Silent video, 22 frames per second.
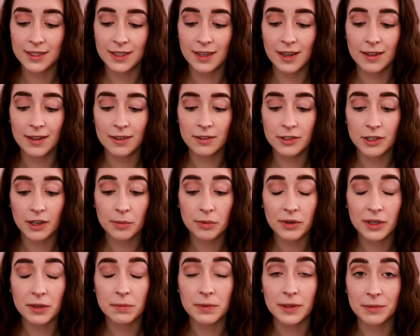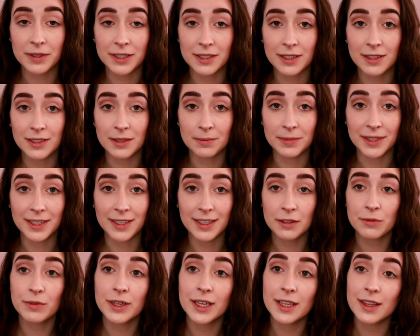the colors are pretty pigmented to
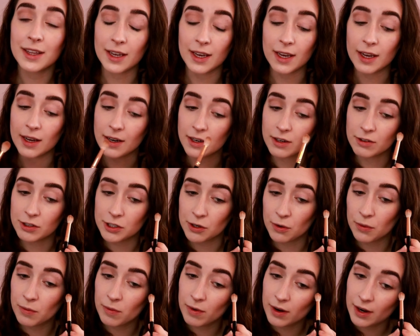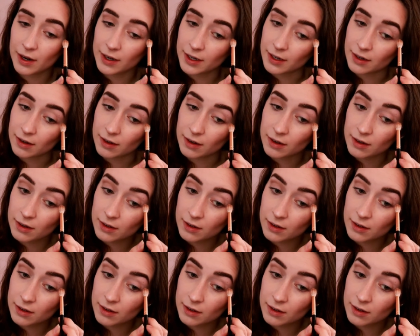begin with, and you don't want to